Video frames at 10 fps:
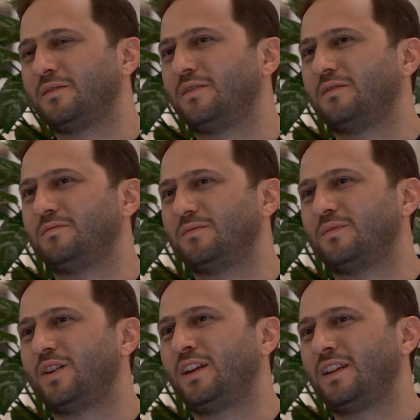
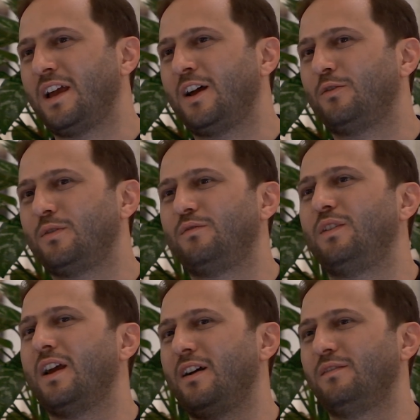right now
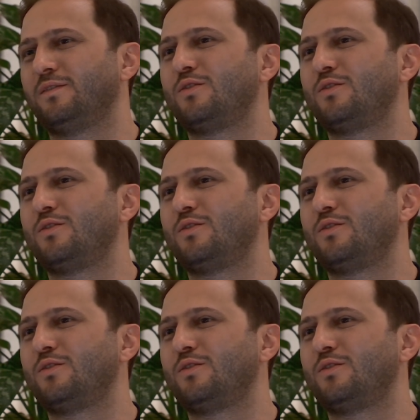we have